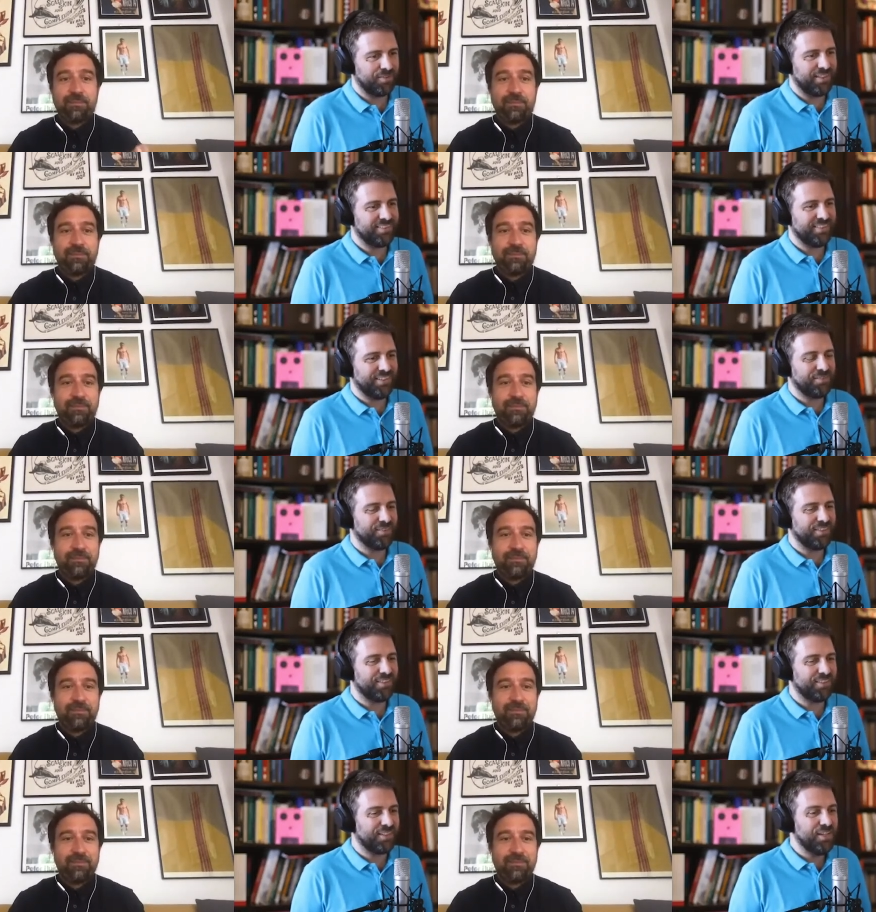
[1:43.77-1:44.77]
Speaker 1: Fantastic,
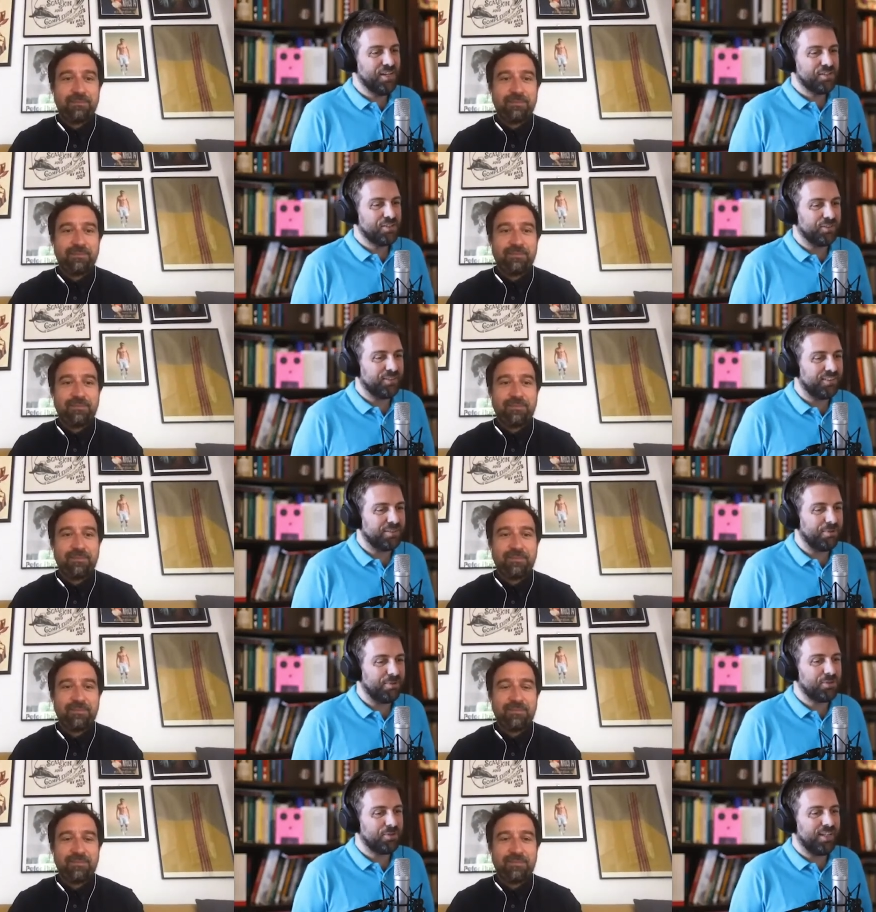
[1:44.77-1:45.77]
fantastic. So tell
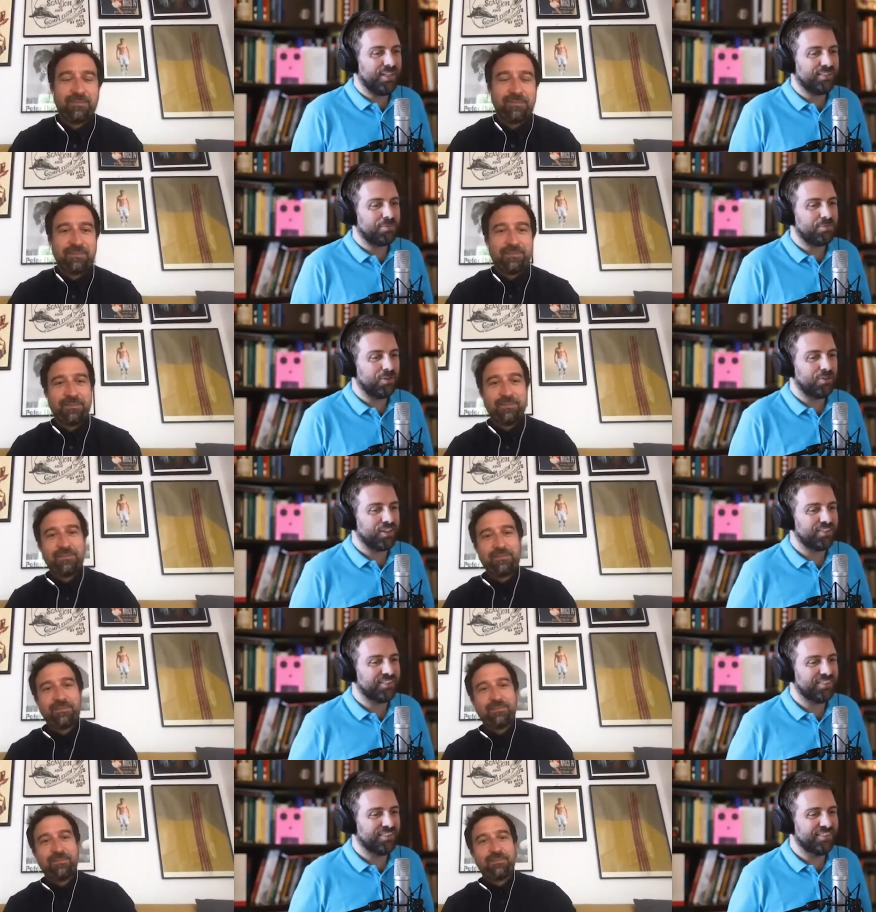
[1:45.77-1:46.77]
us about your latest
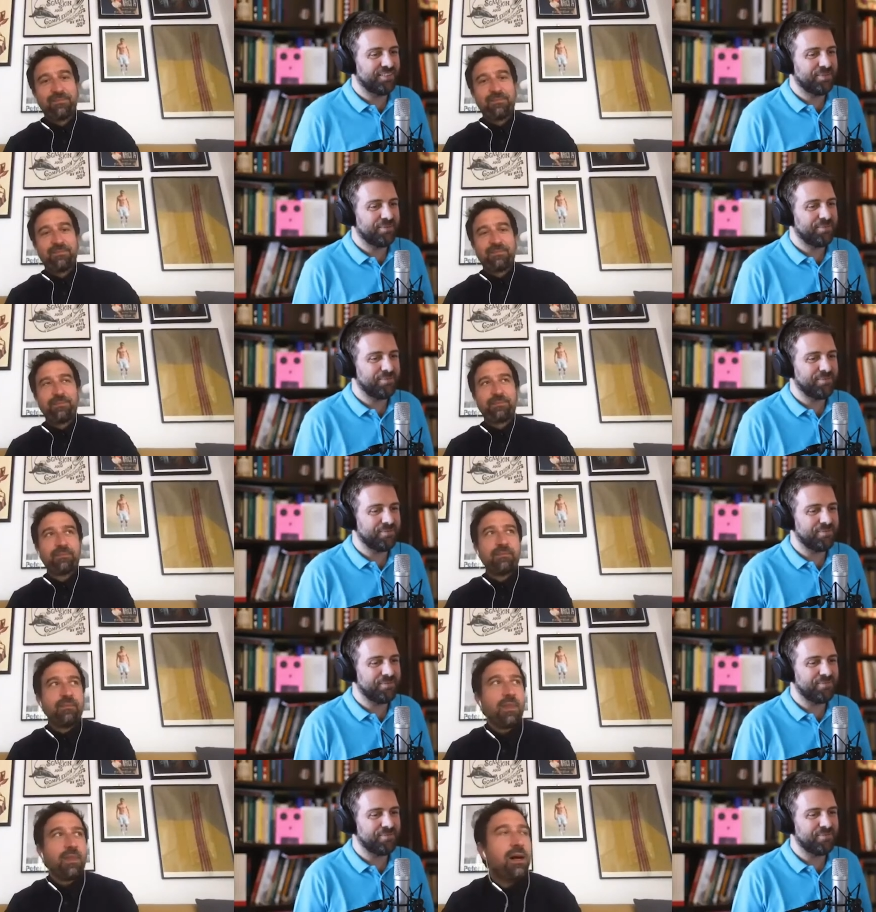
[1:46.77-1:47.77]
project.
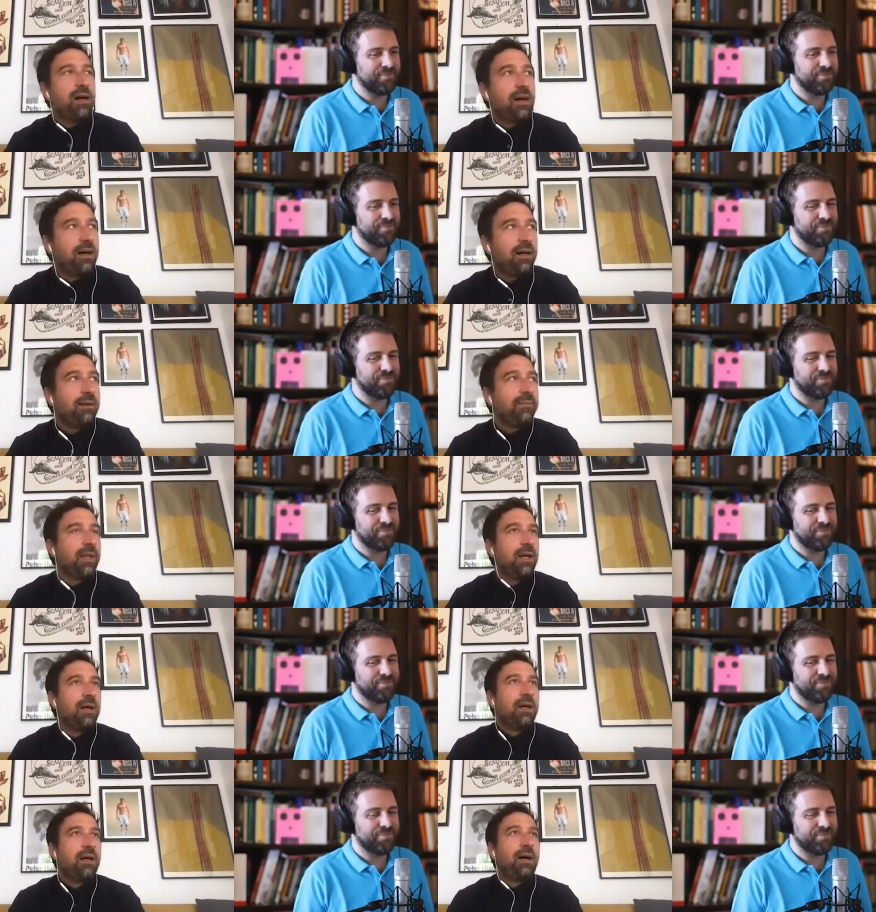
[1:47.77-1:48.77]
Speaker 2: Um,
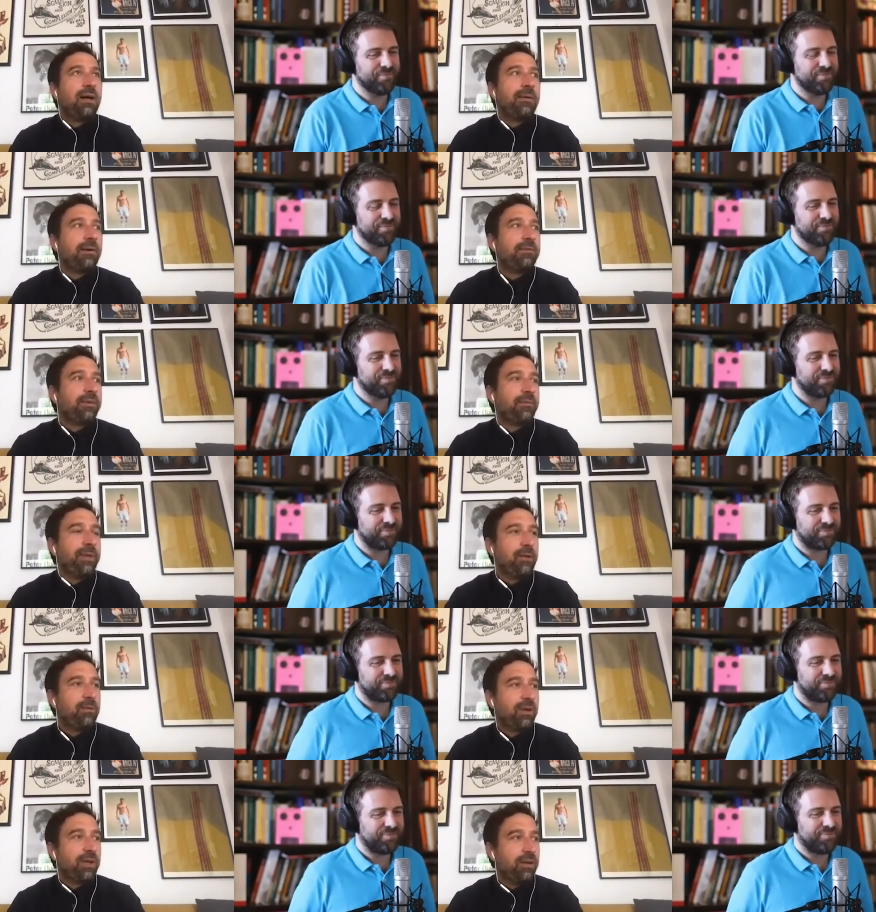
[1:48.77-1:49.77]
I, have
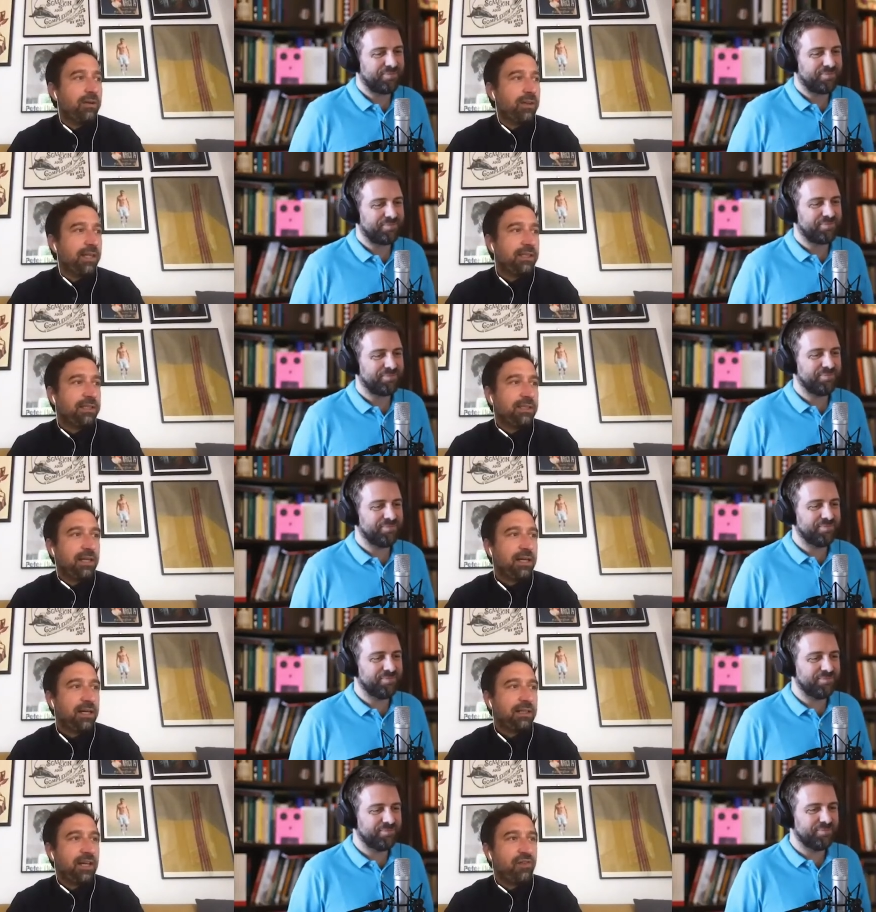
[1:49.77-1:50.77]
been working on this
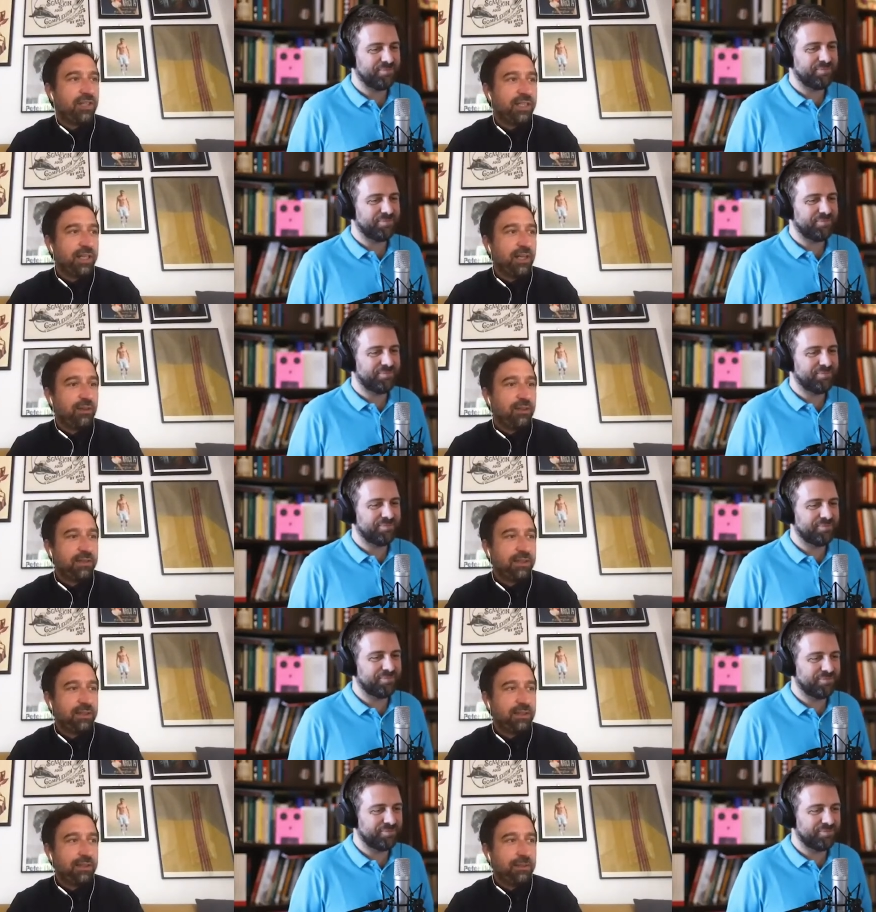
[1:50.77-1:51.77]
uh, diversity and
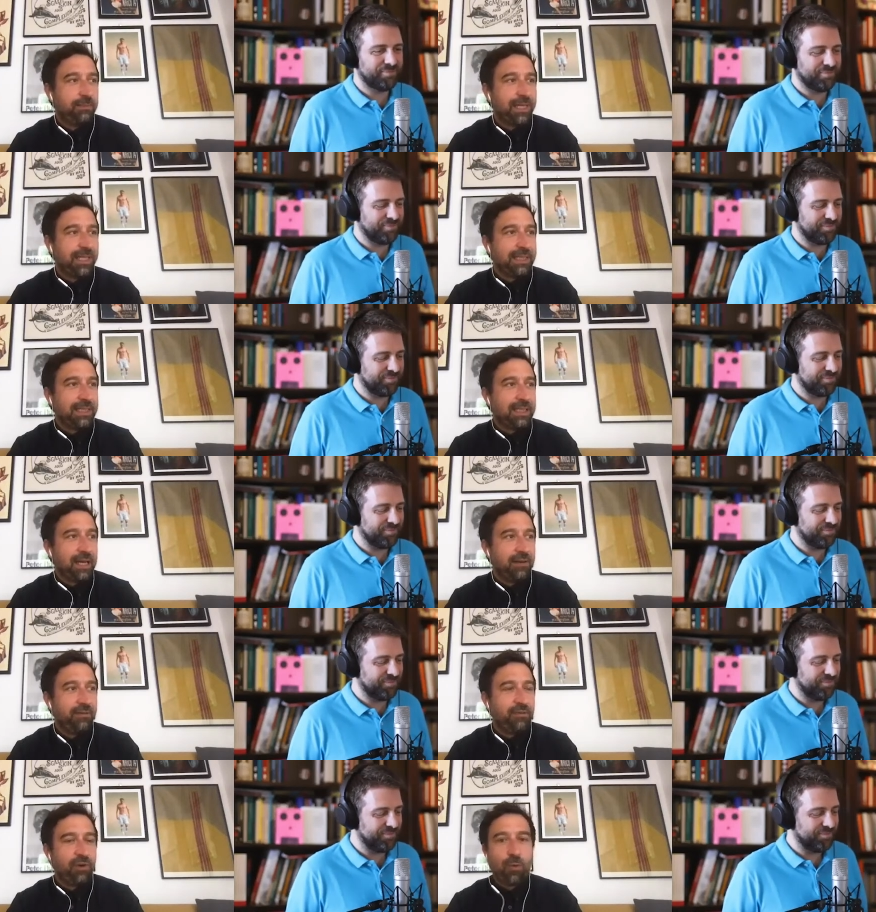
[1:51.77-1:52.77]
inclusivity by
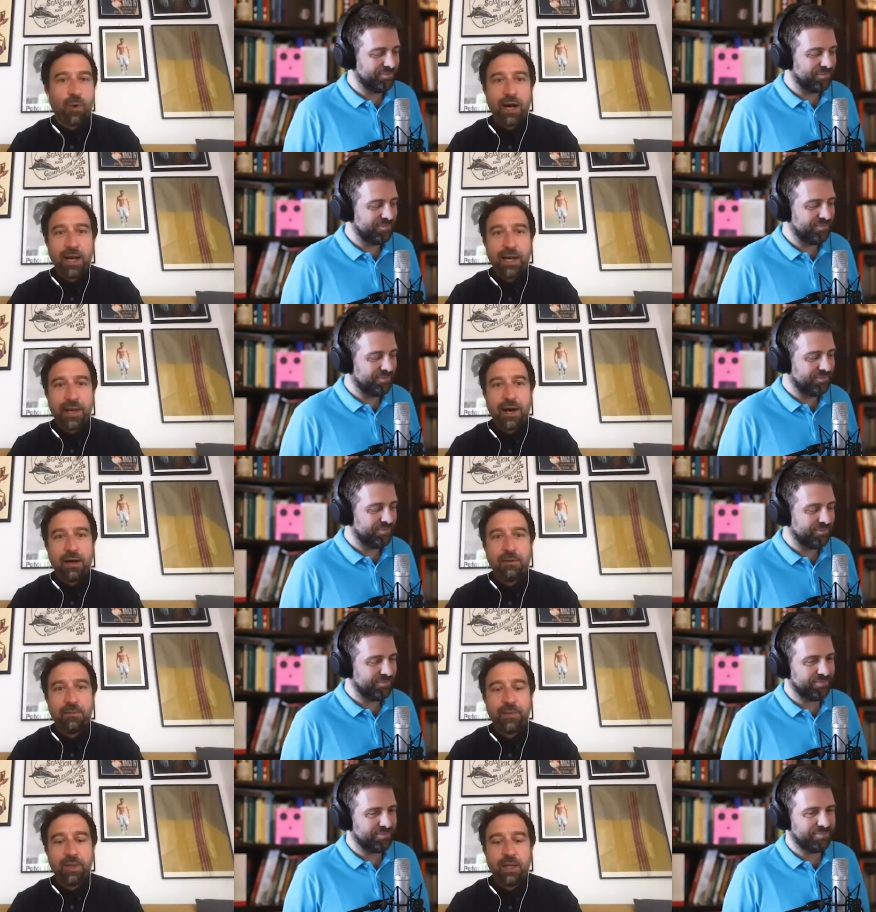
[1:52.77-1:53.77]
design for a while
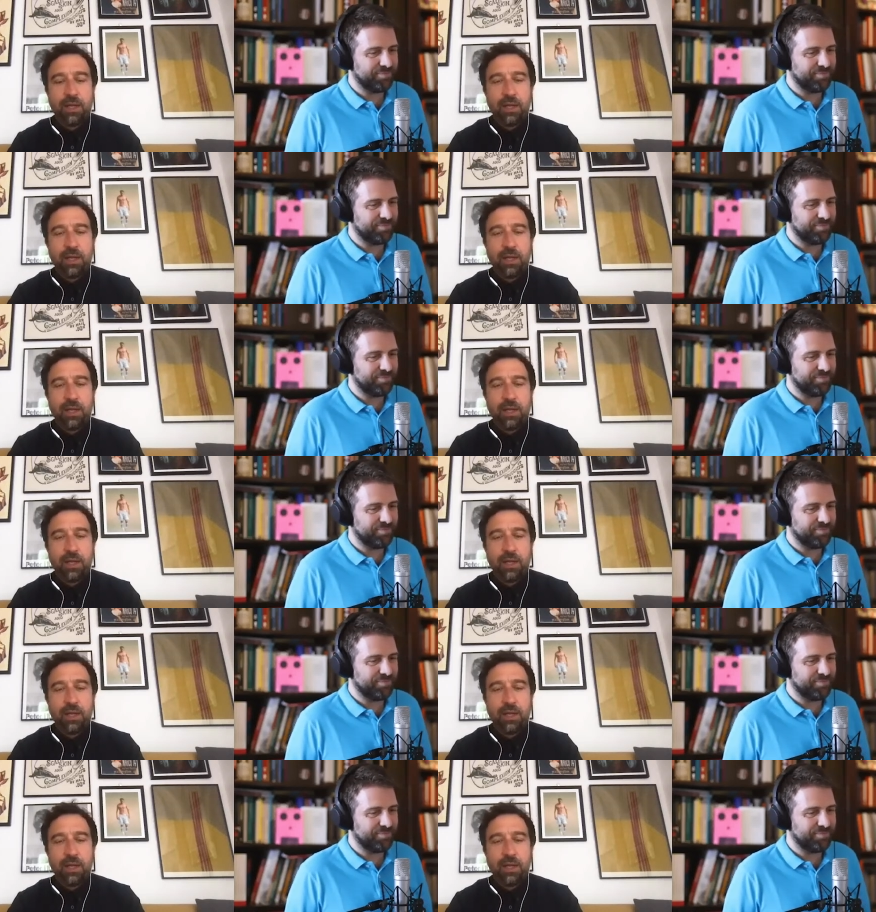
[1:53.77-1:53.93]
now.